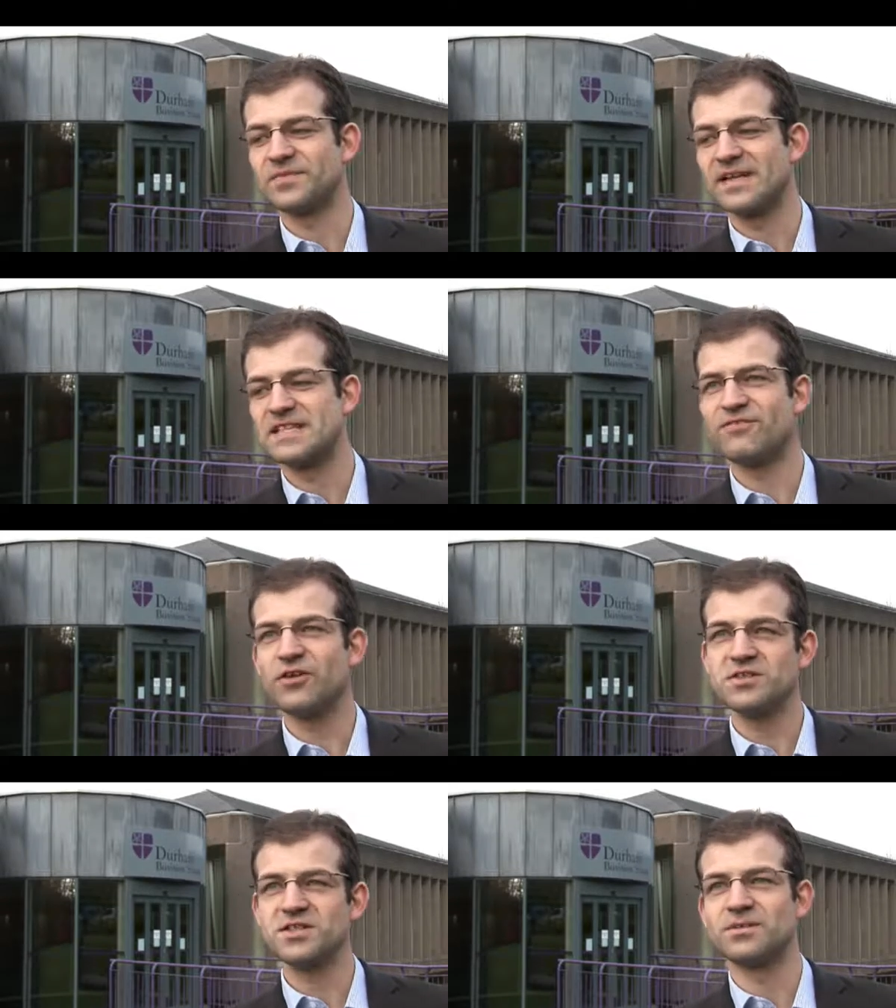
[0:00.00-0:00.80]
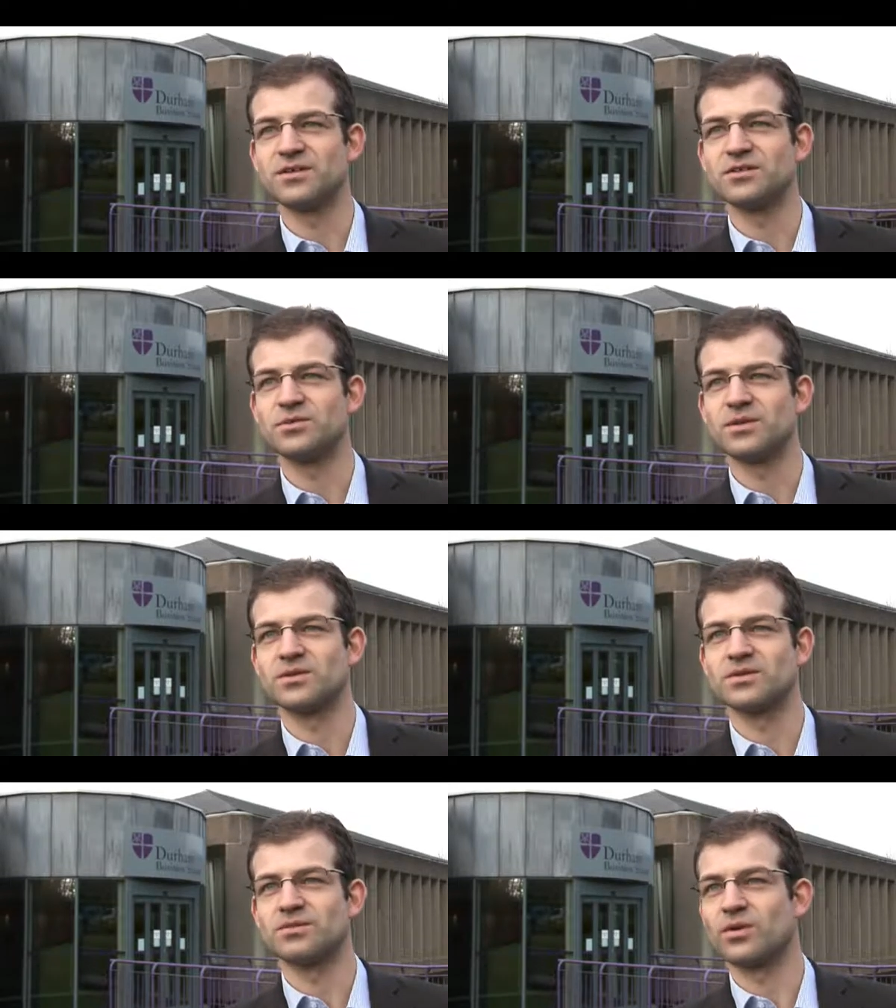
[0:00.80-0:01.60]
It's very similar to what
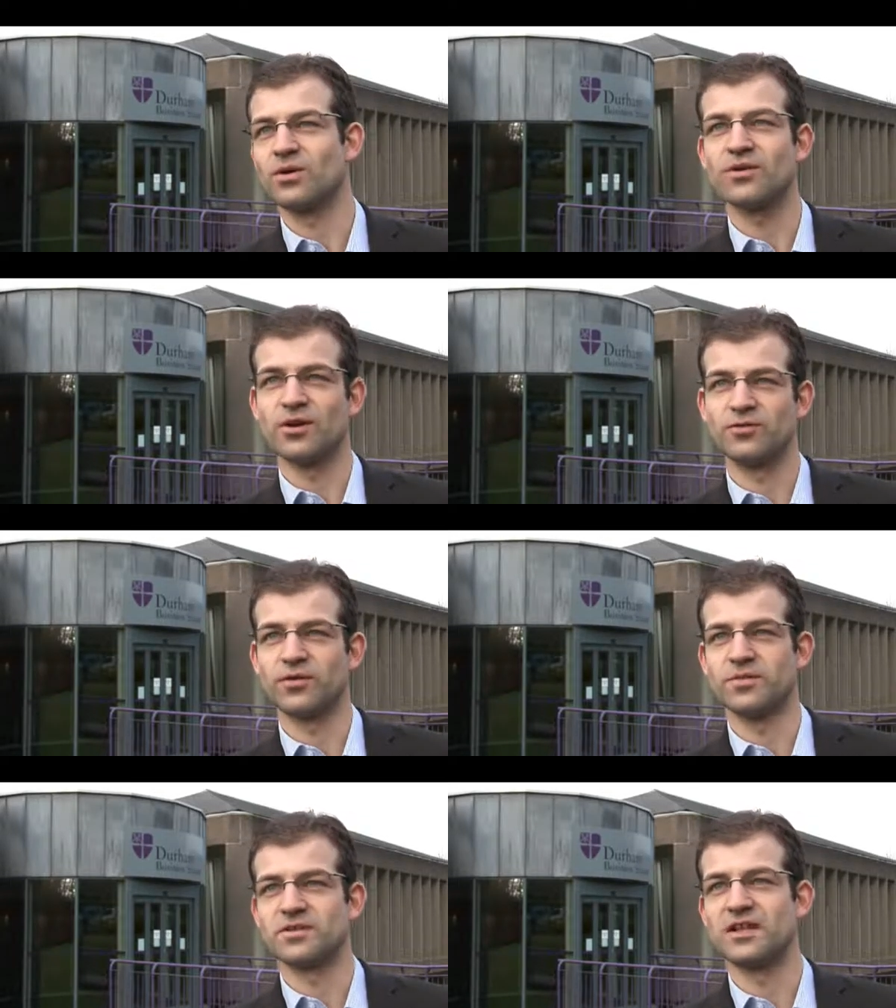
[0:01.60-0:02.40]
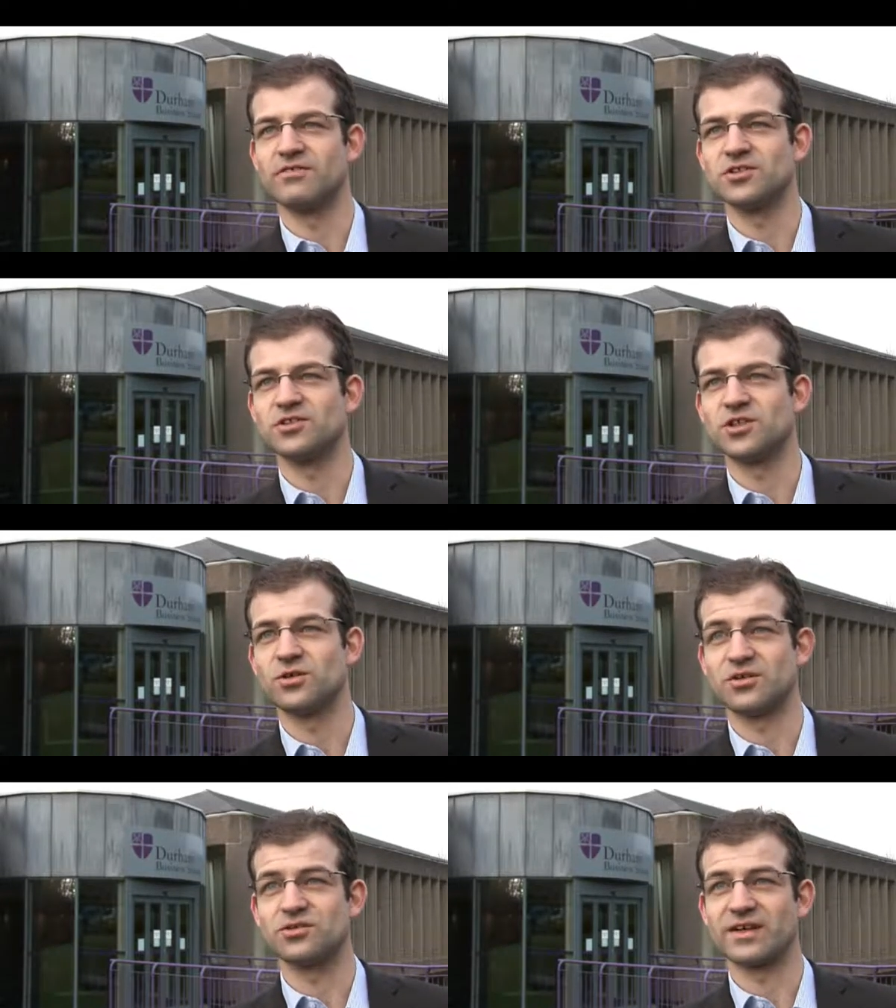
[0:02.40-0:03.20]
we all know from the television show
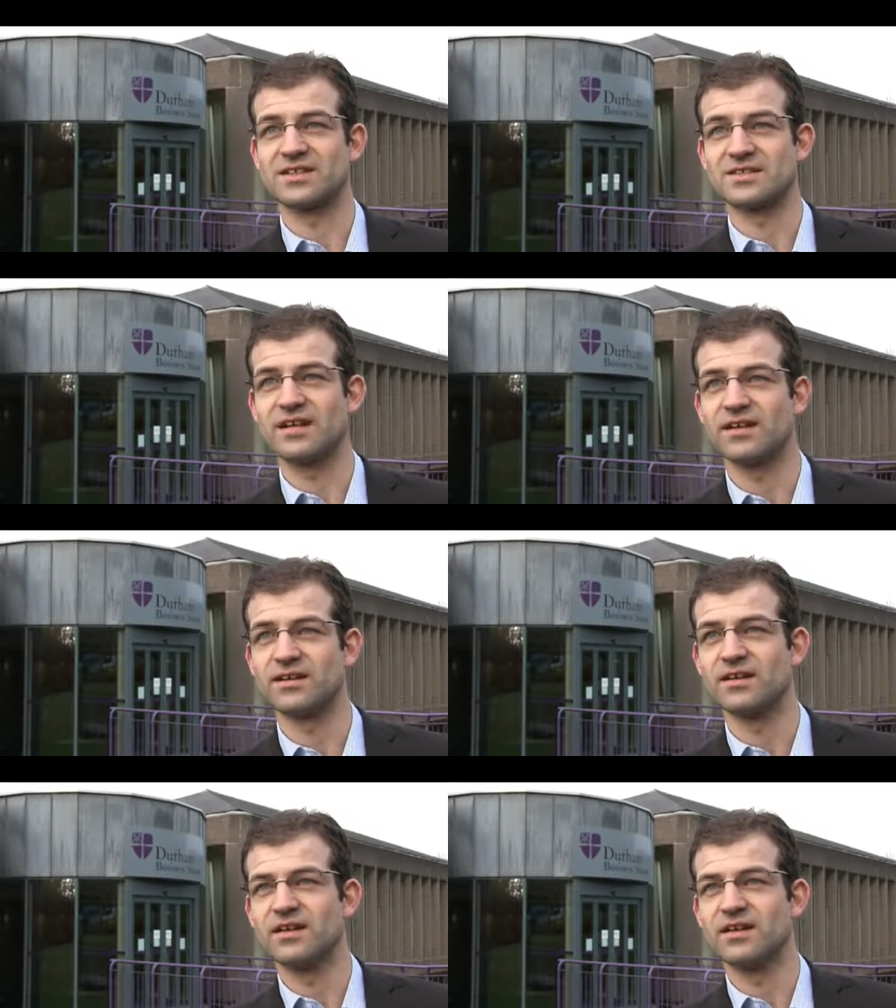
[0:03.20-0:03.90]
The Dragon's Den,